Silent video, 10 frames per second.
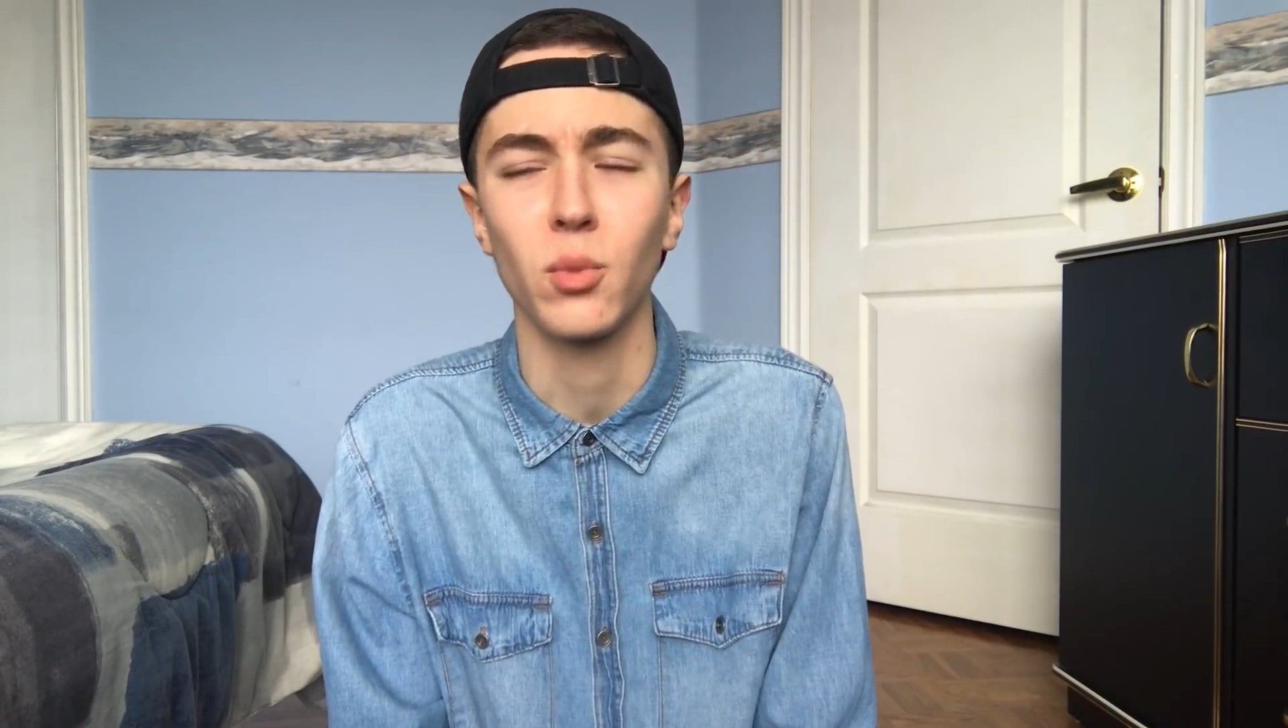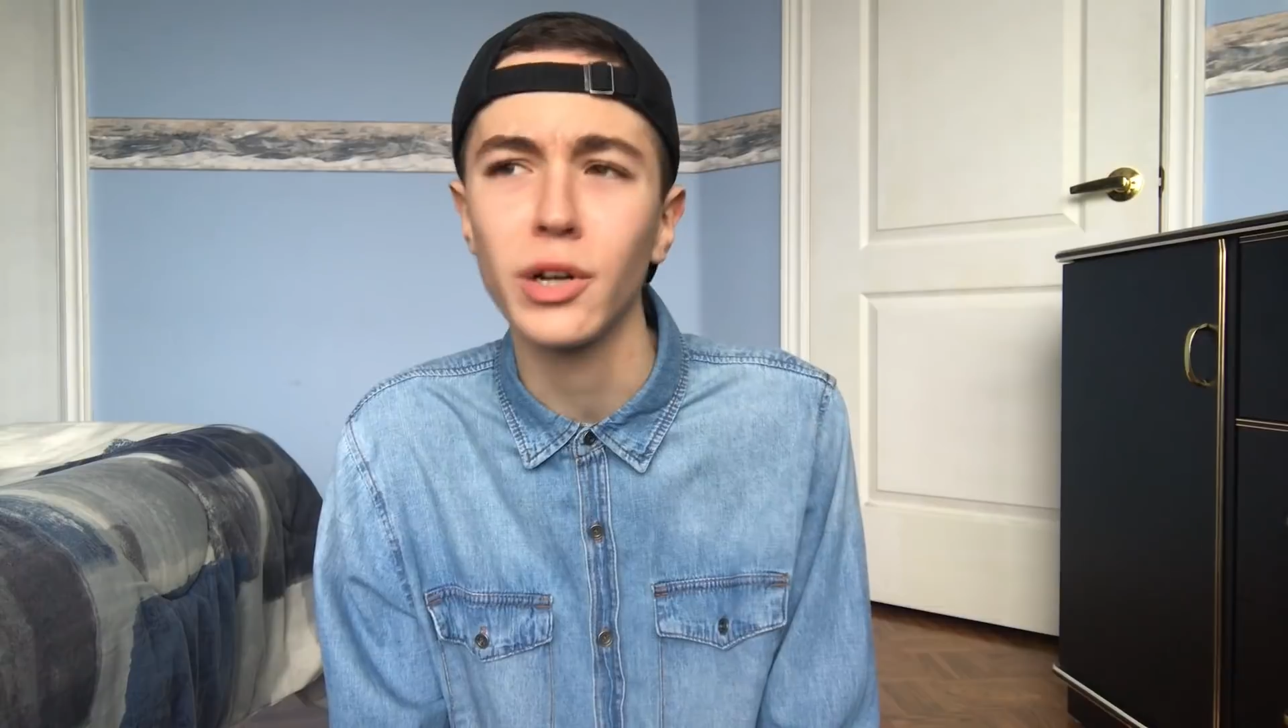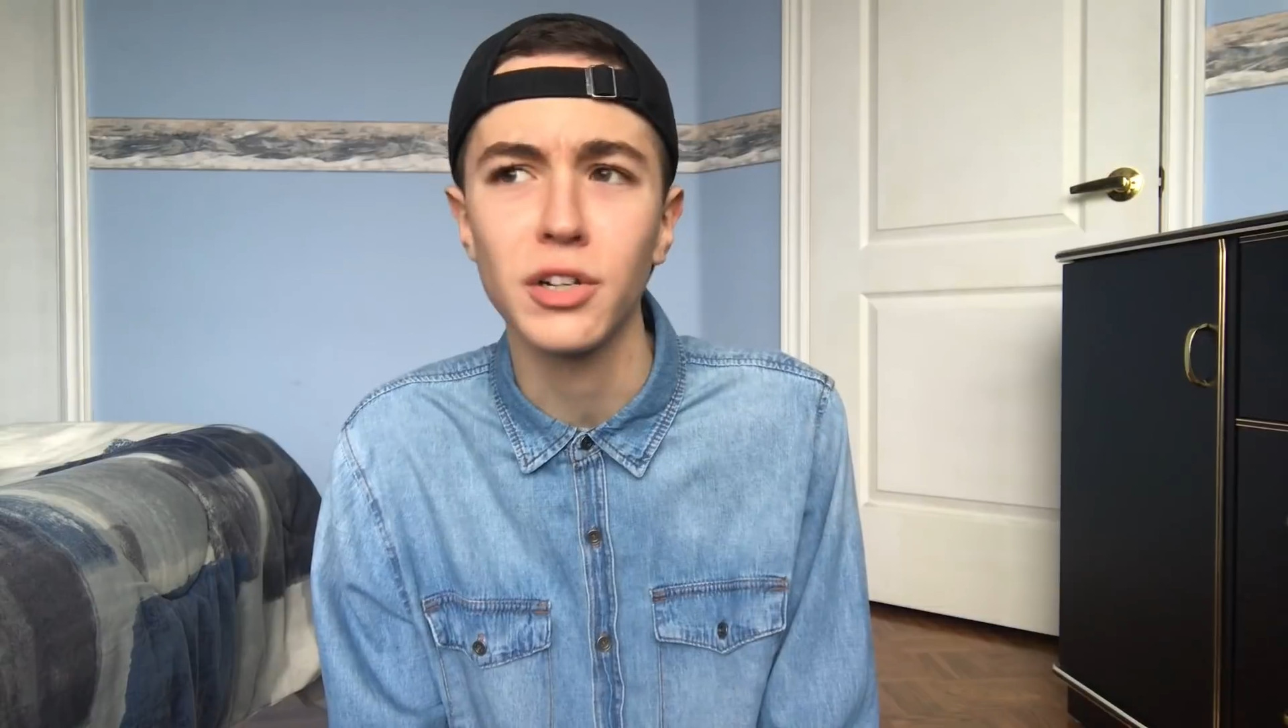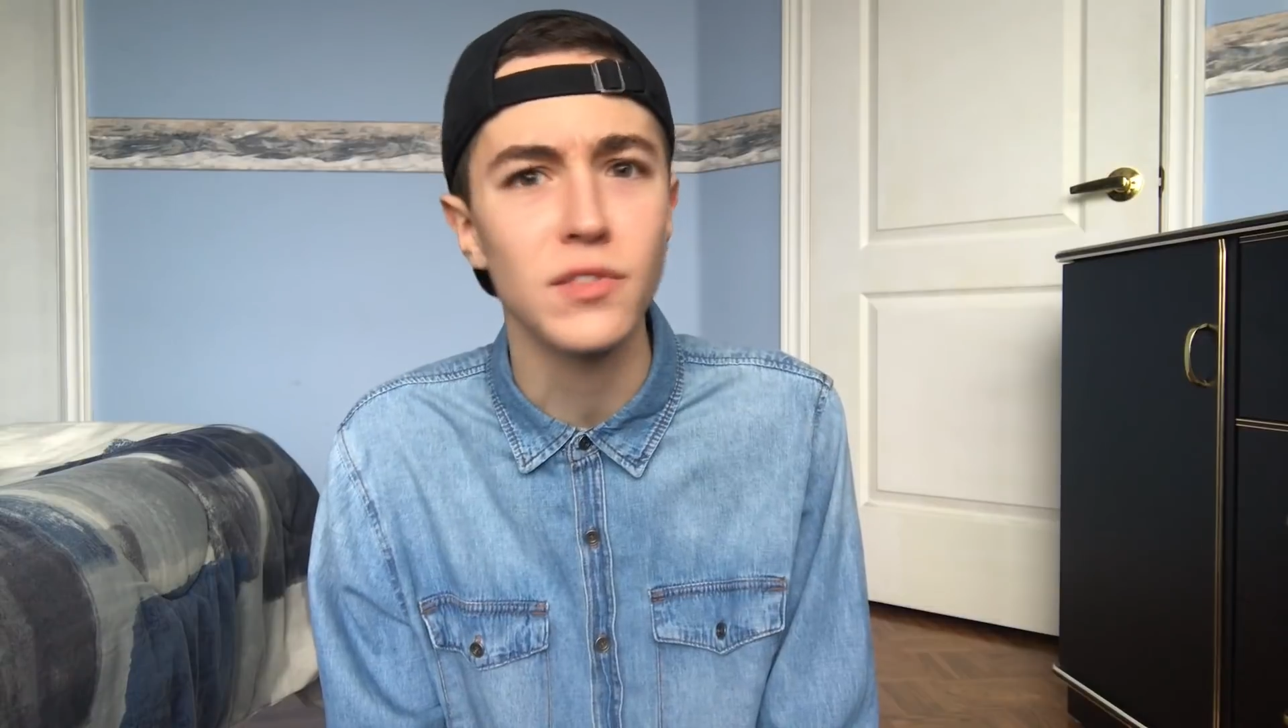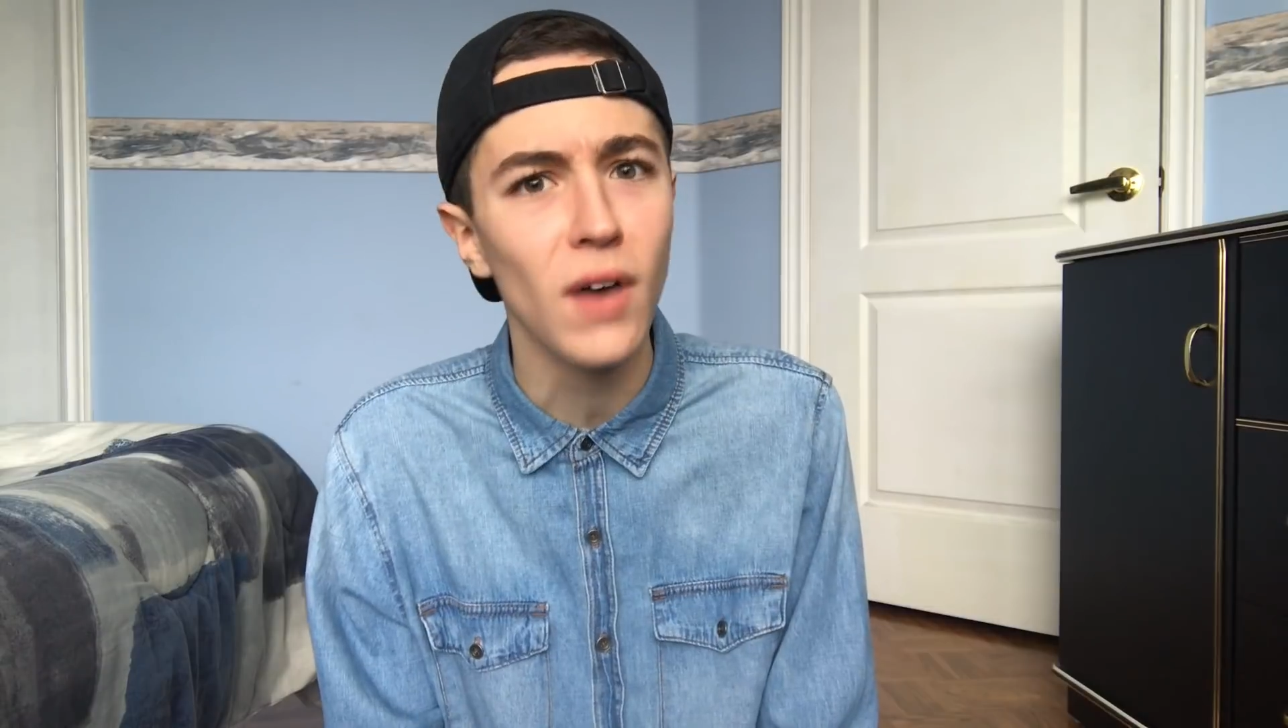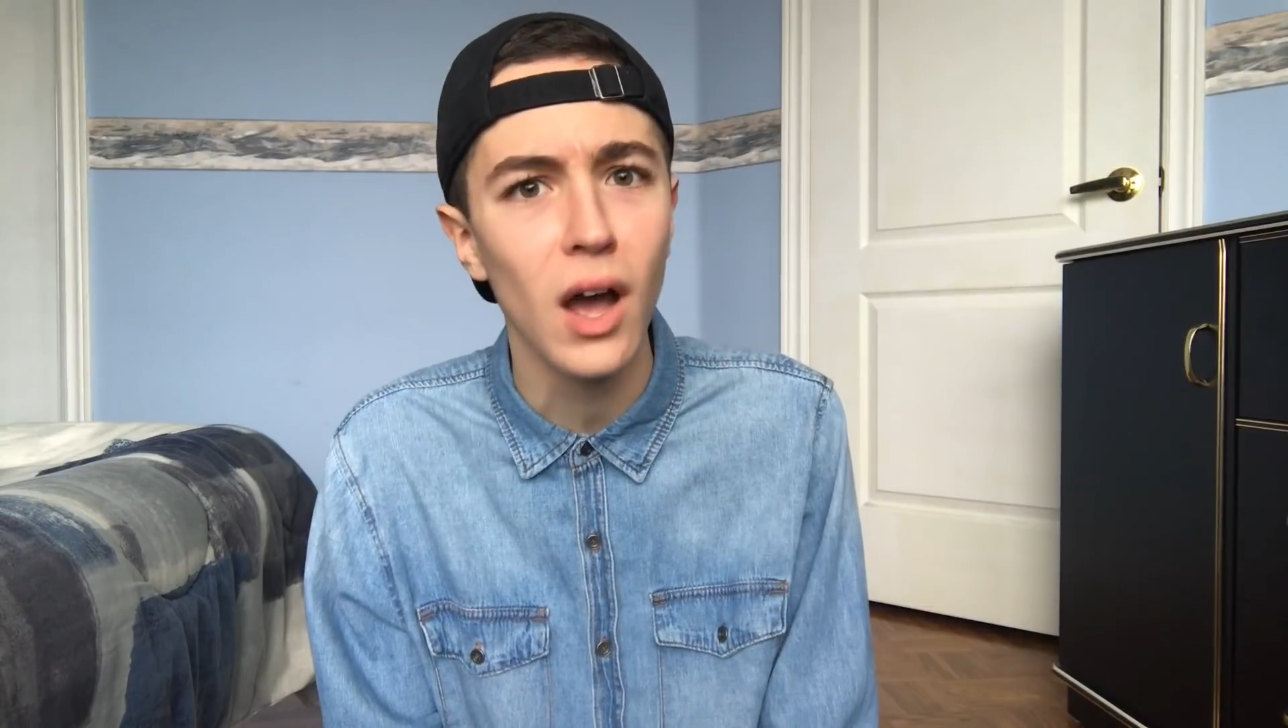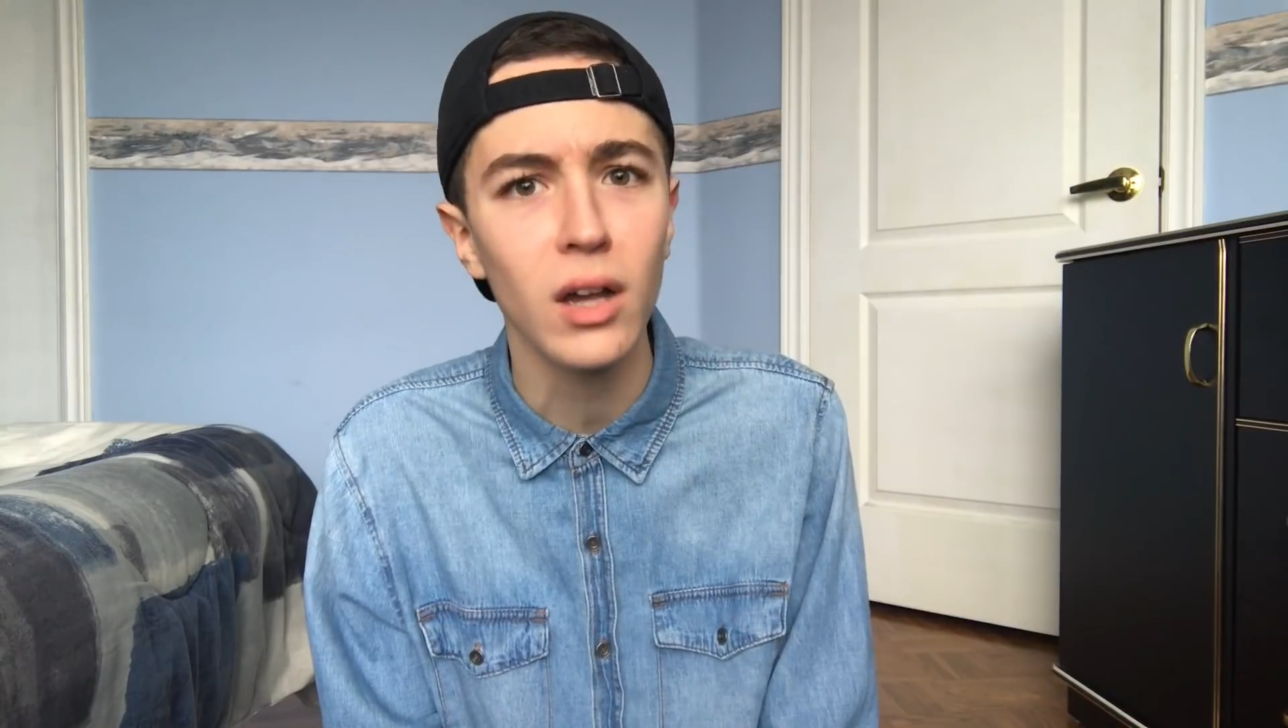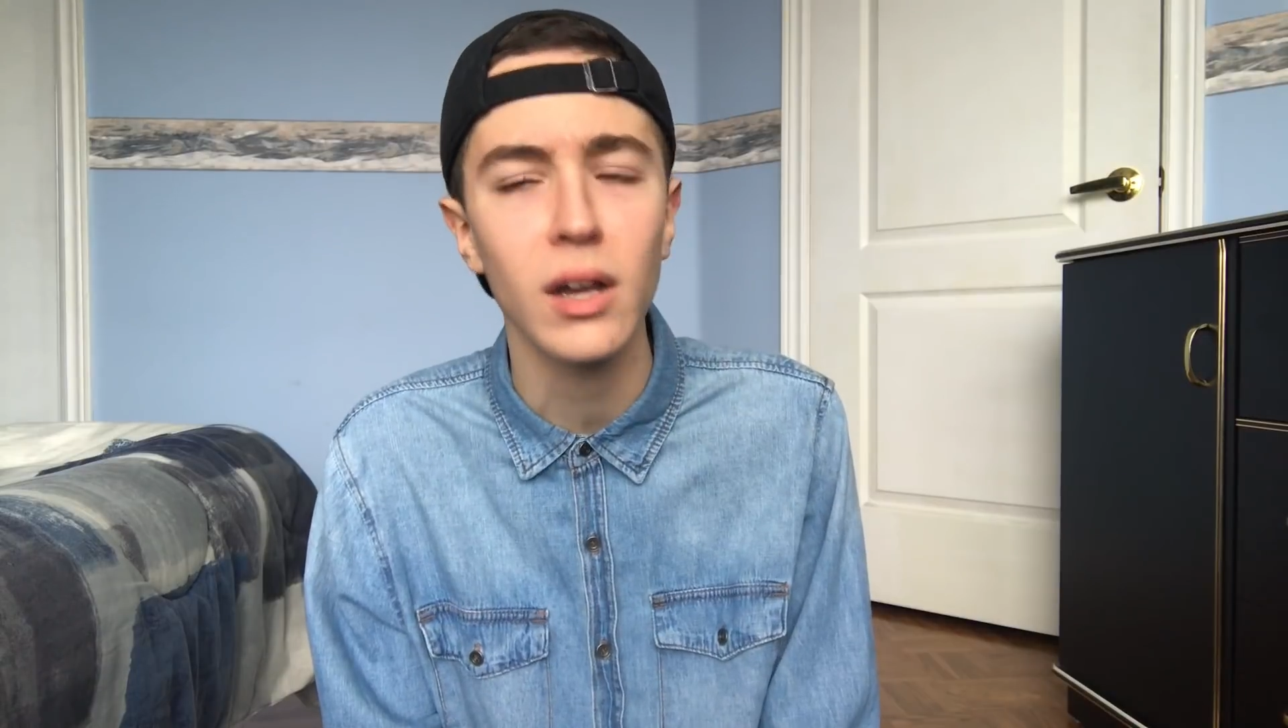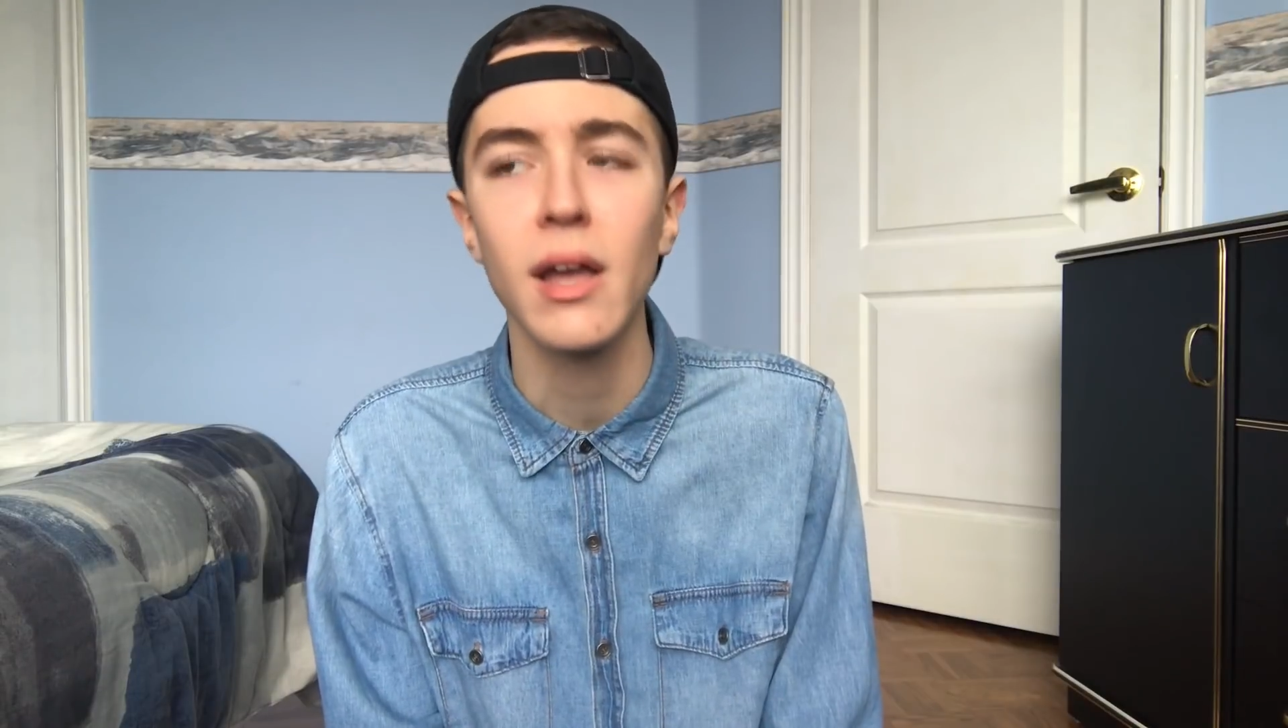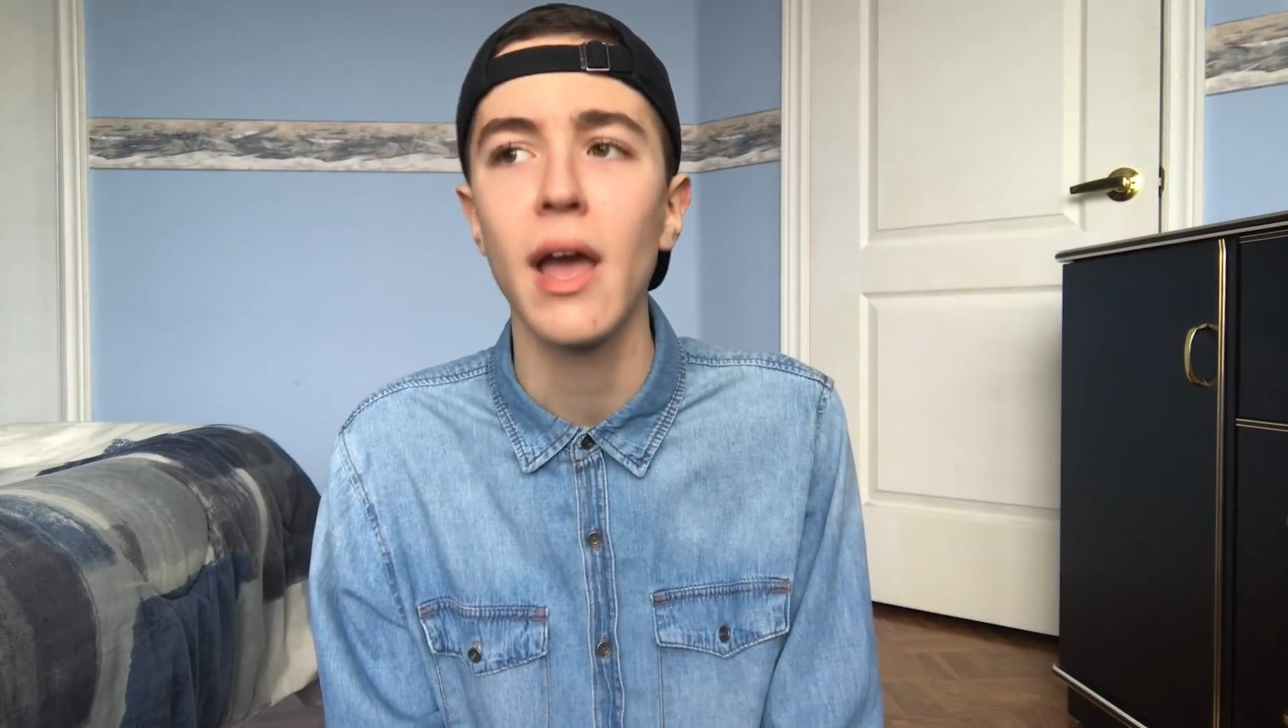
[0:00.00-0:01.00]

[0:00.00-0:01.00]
weird as fuck.